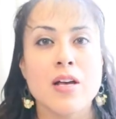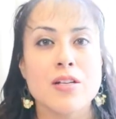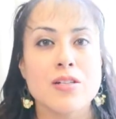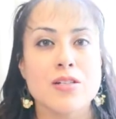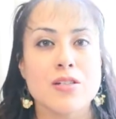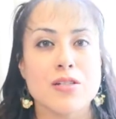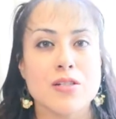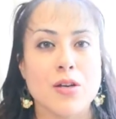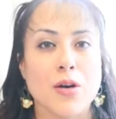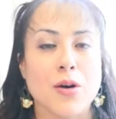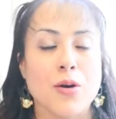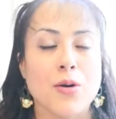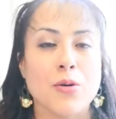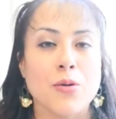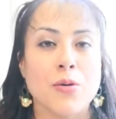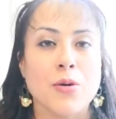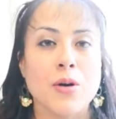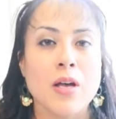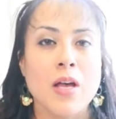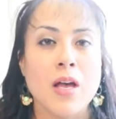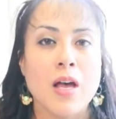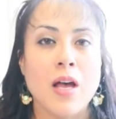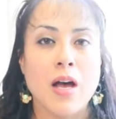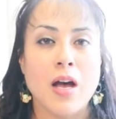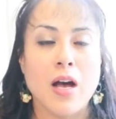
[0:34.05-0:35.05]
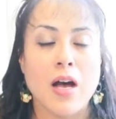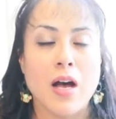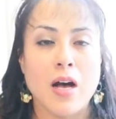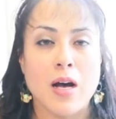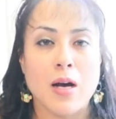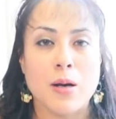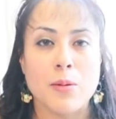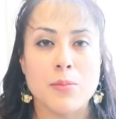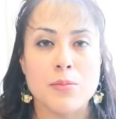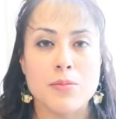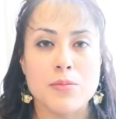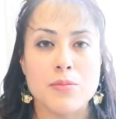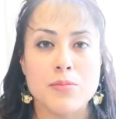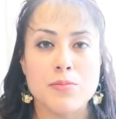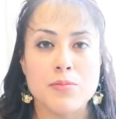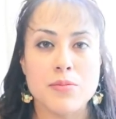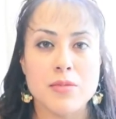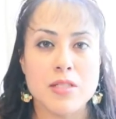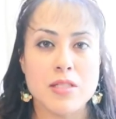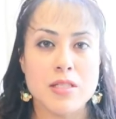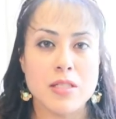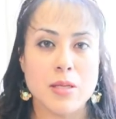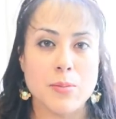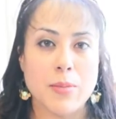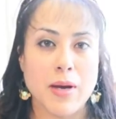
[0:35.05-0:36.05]
So um,
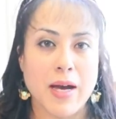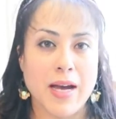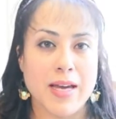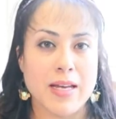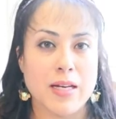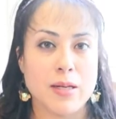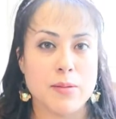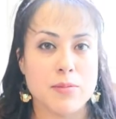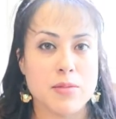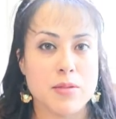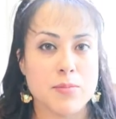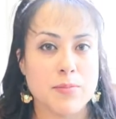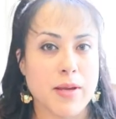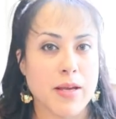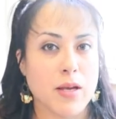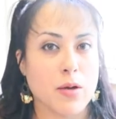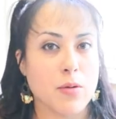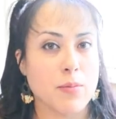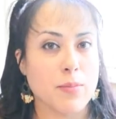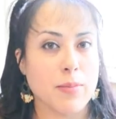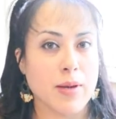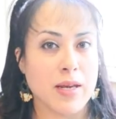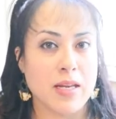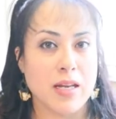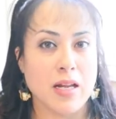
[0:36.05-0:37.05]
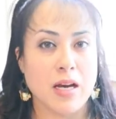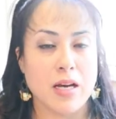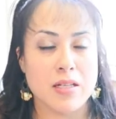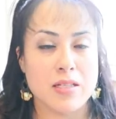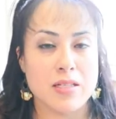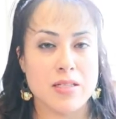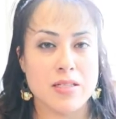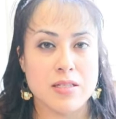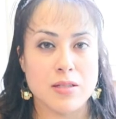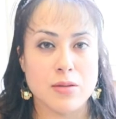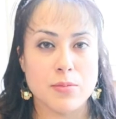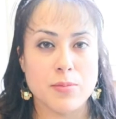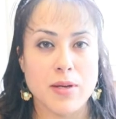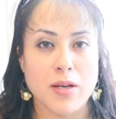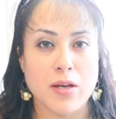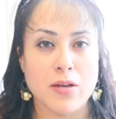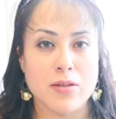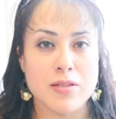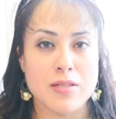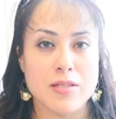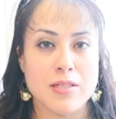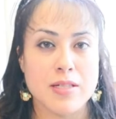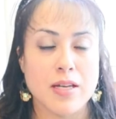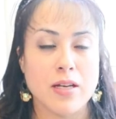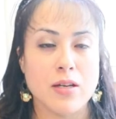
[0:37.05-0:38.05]
some items may or may not still be
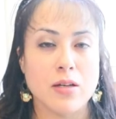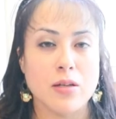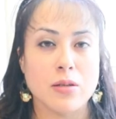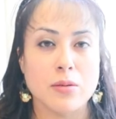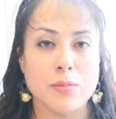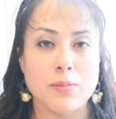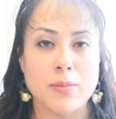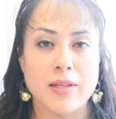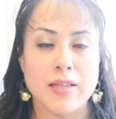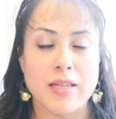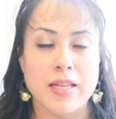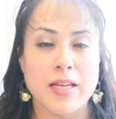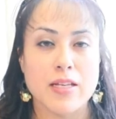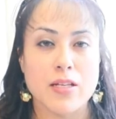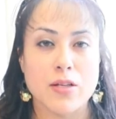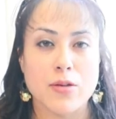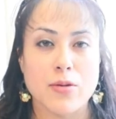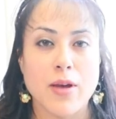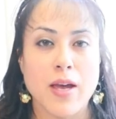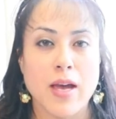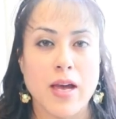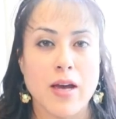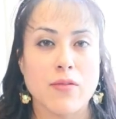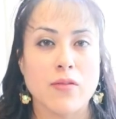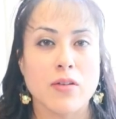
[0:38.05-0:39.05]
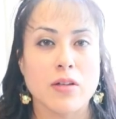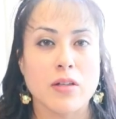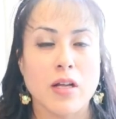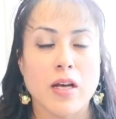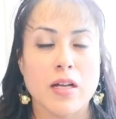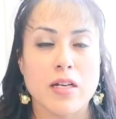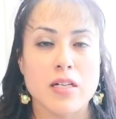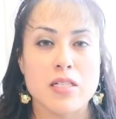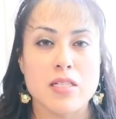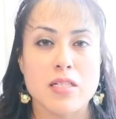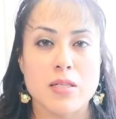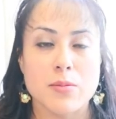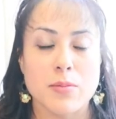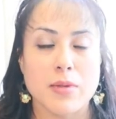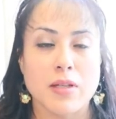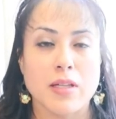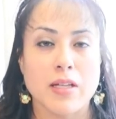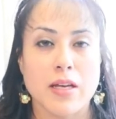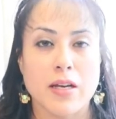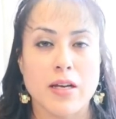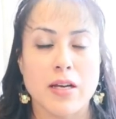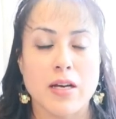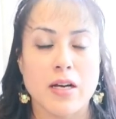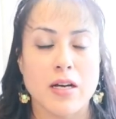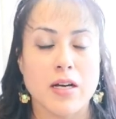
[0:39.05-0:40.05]
on sale, but they do have a lot of
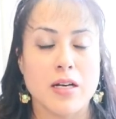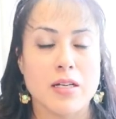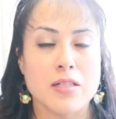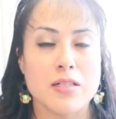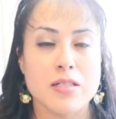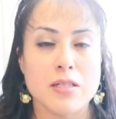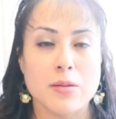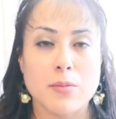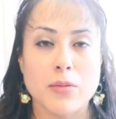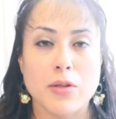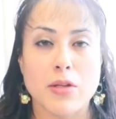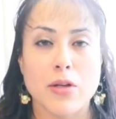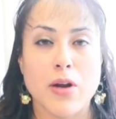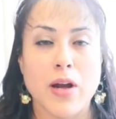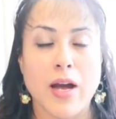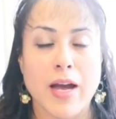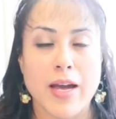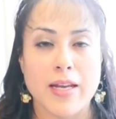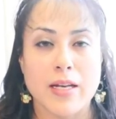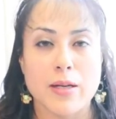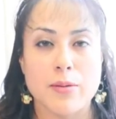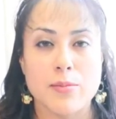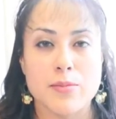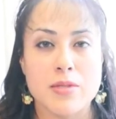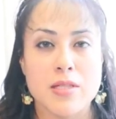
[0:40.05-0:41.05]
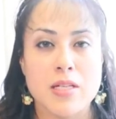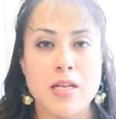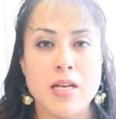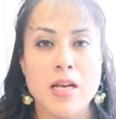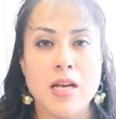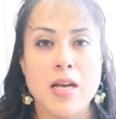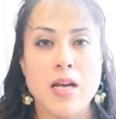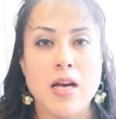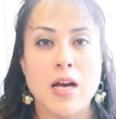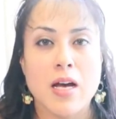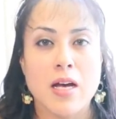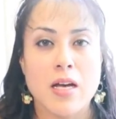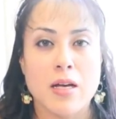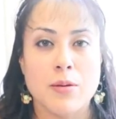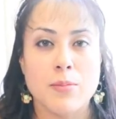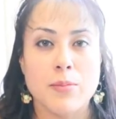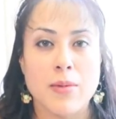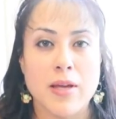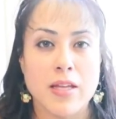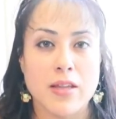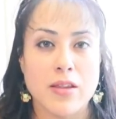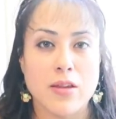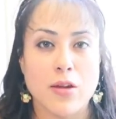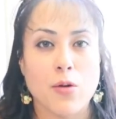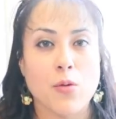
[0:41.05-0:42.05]
similar uh, similar items um,
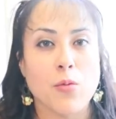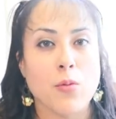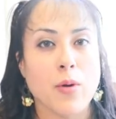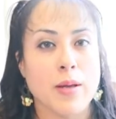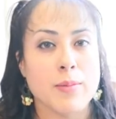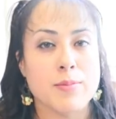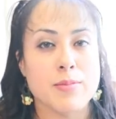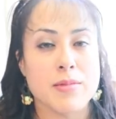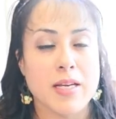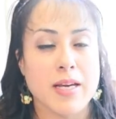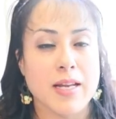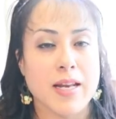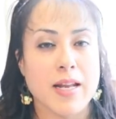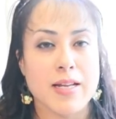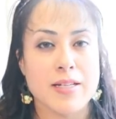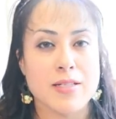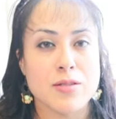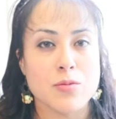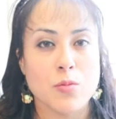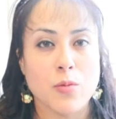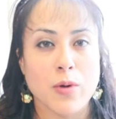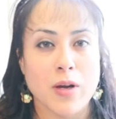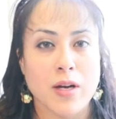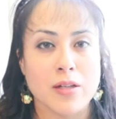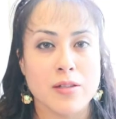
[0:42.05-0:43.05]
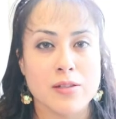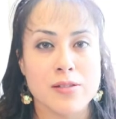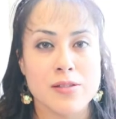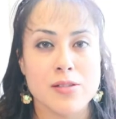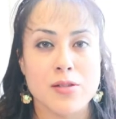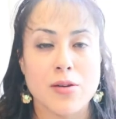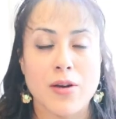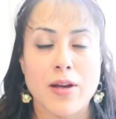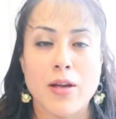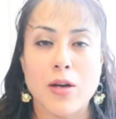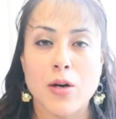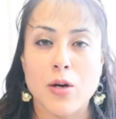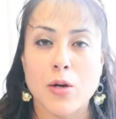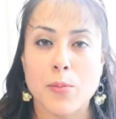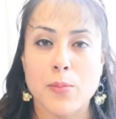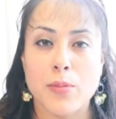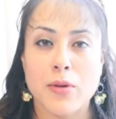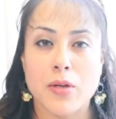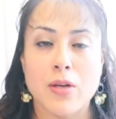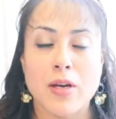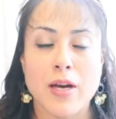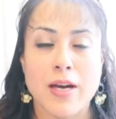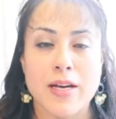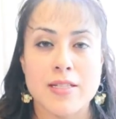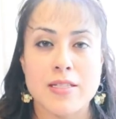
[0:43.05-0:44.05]
in their website as well. So I hope
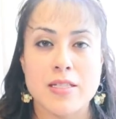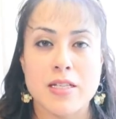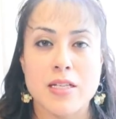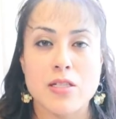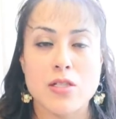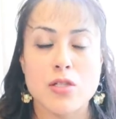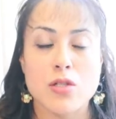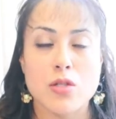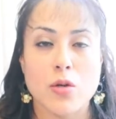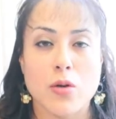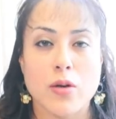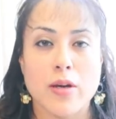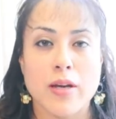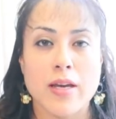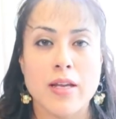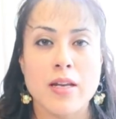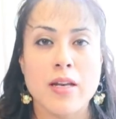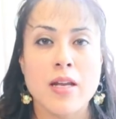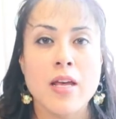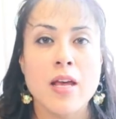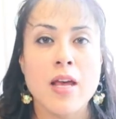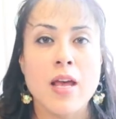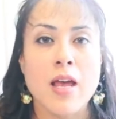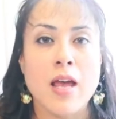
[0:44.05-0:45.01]
you guys enjoy it.